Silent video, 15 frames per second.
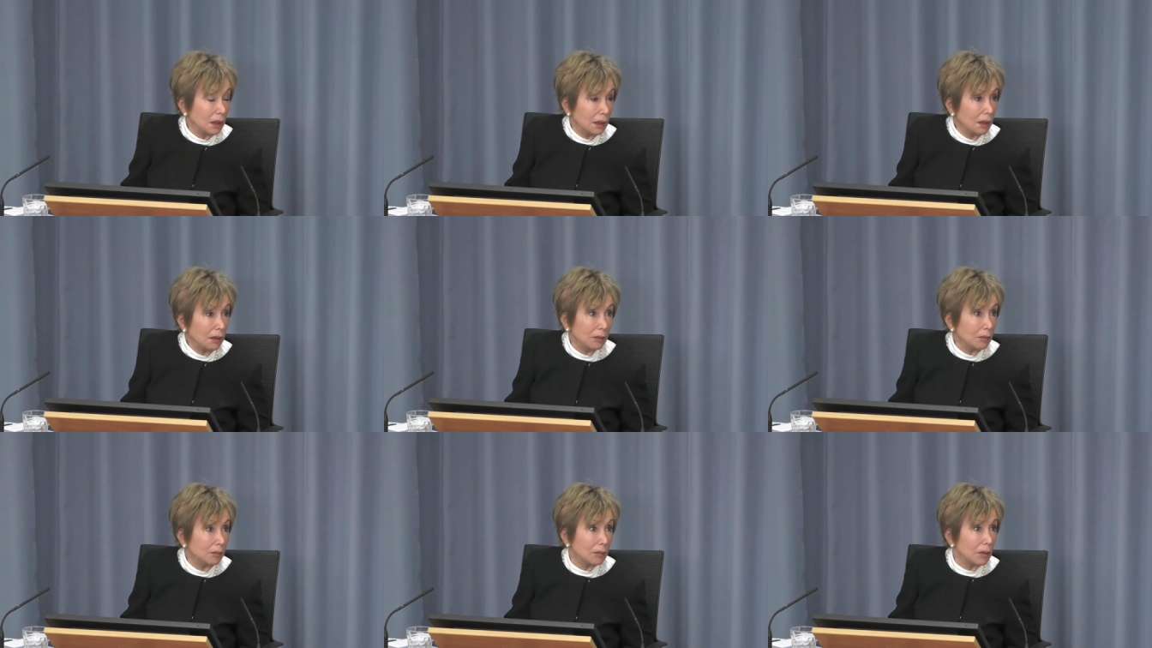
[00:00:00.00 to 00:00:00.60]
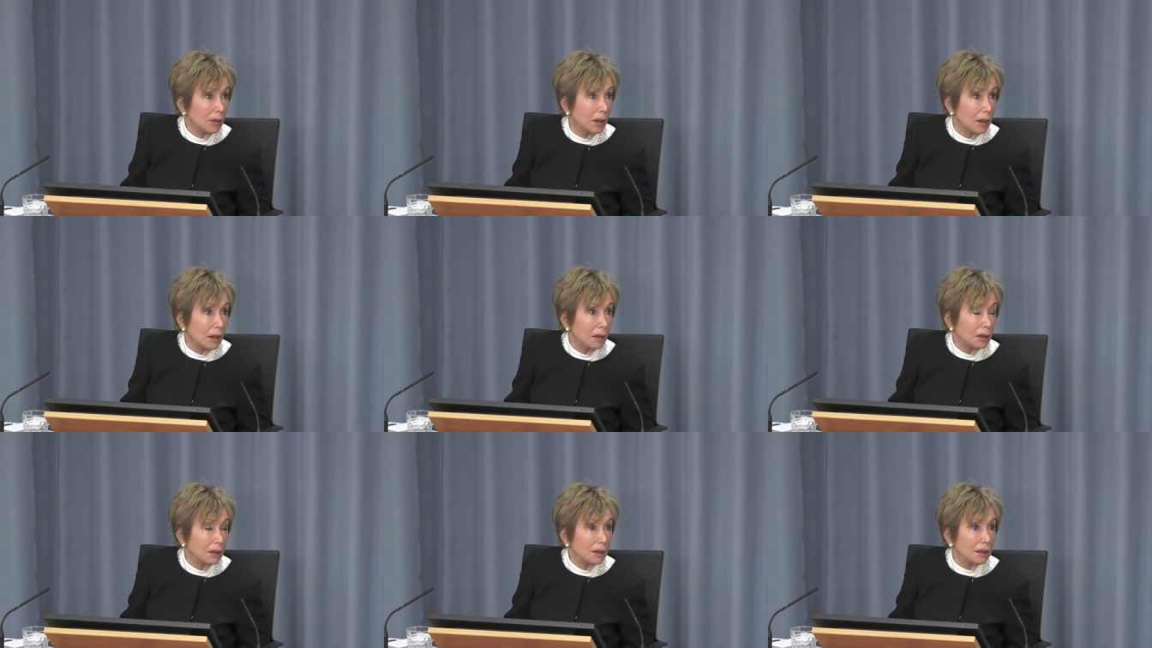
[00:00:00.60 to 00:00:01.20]
Uh,
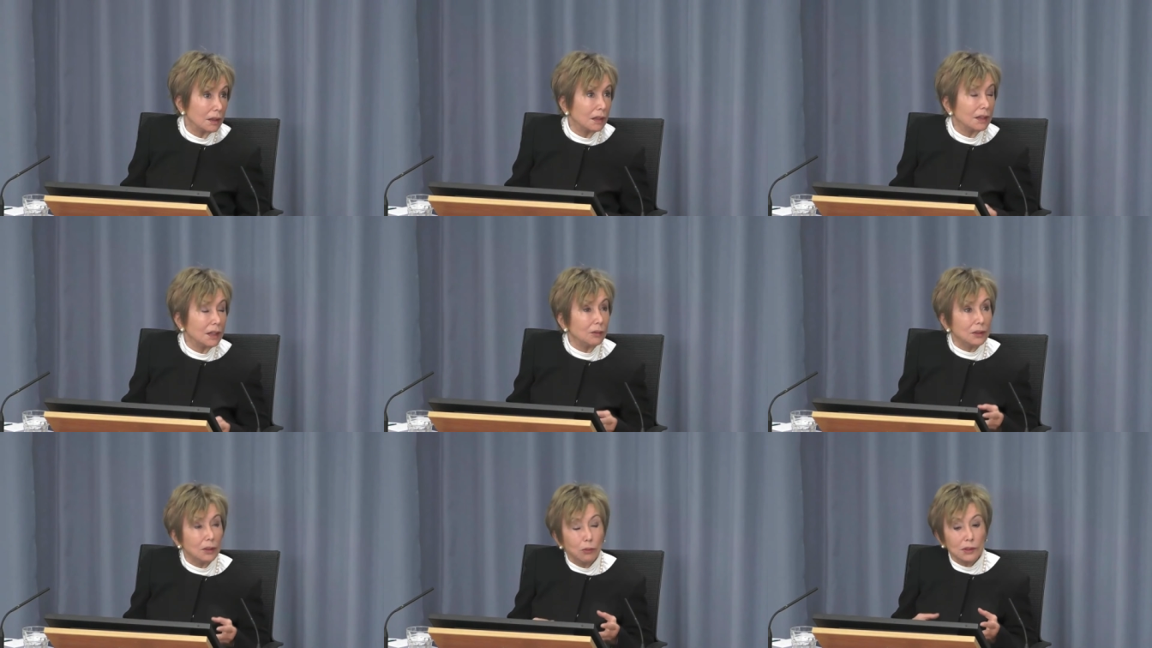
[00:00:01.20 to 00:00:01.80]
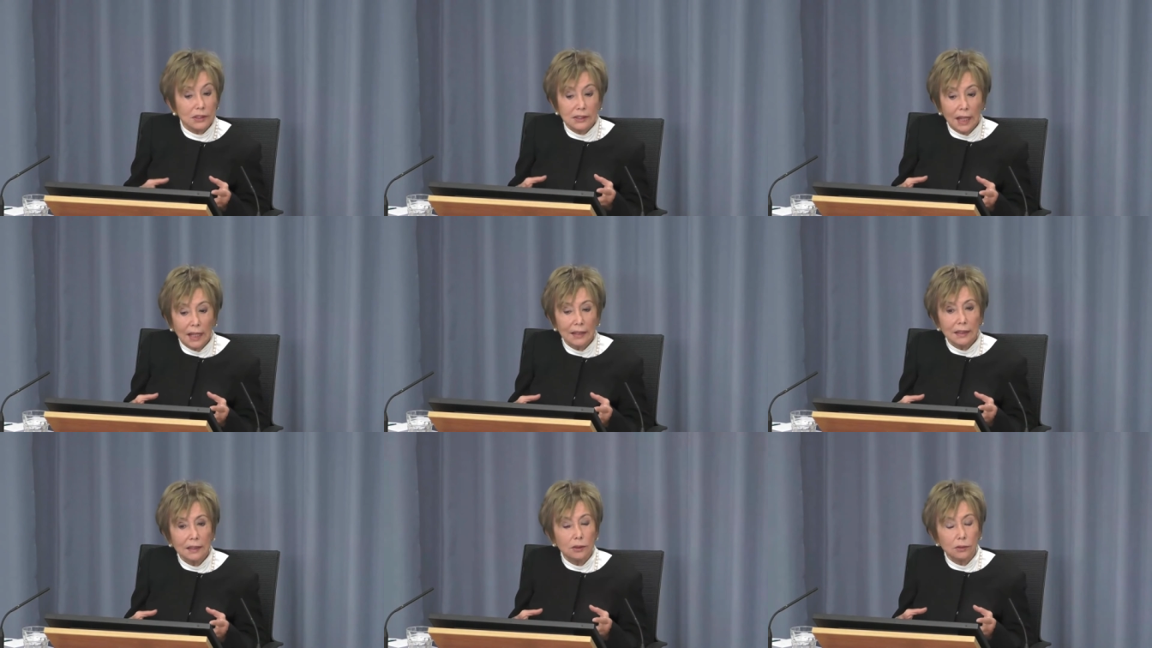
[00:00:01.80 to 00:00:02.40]
there, there, was
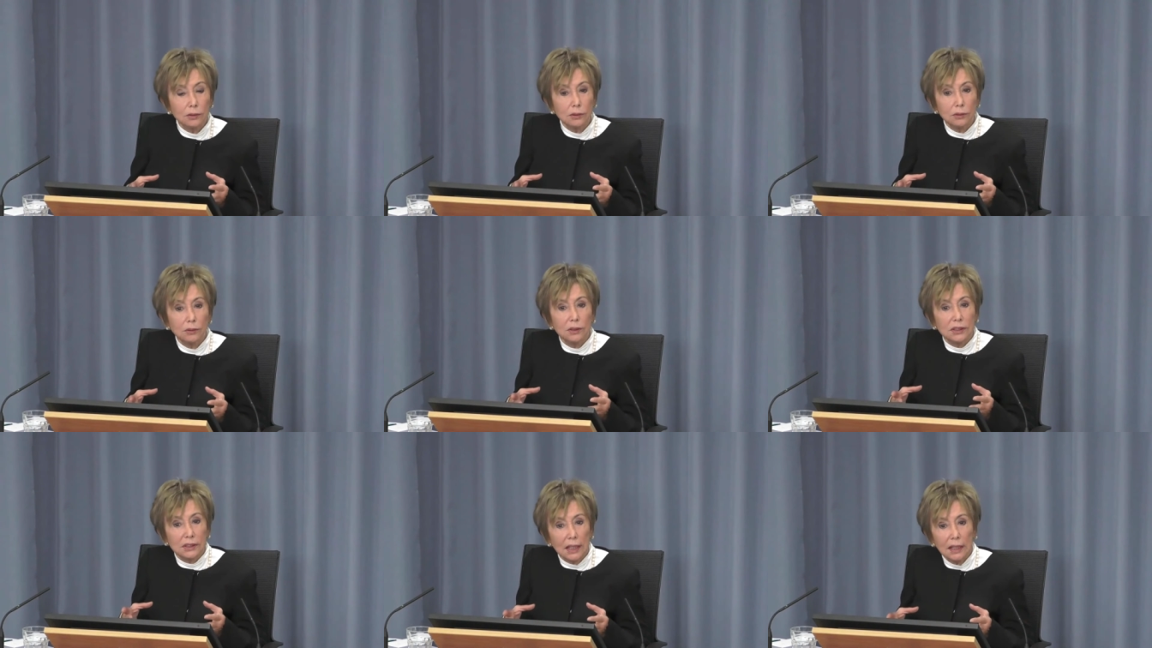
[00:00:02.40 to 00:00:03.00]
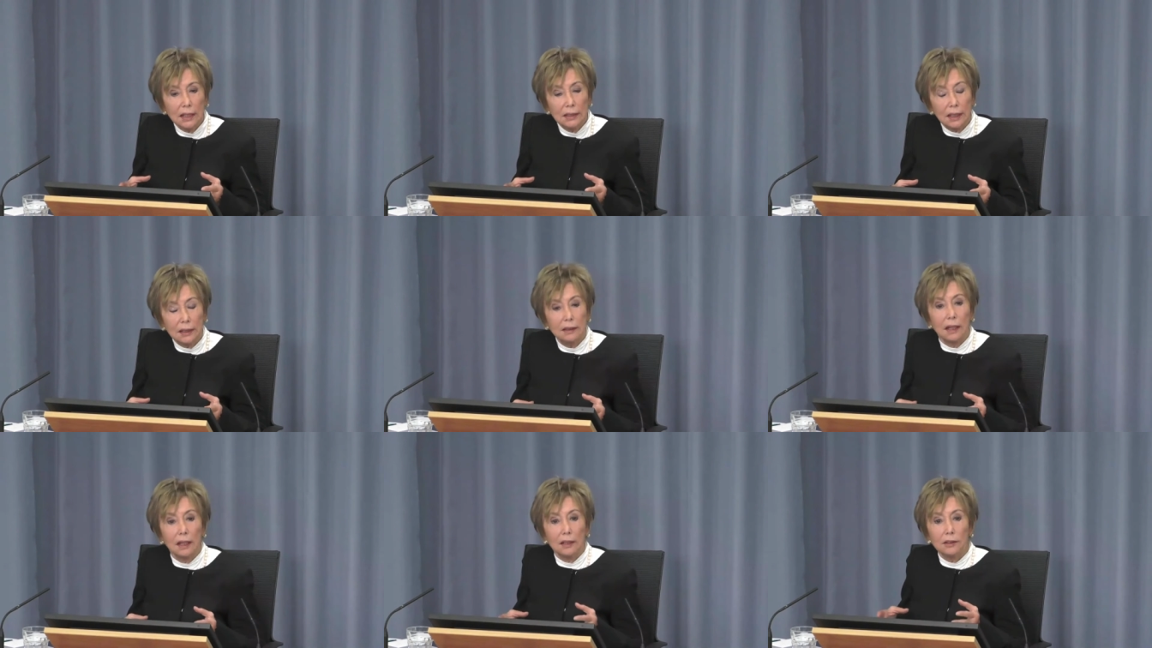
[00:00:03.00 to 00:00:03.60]
nothing to, to say that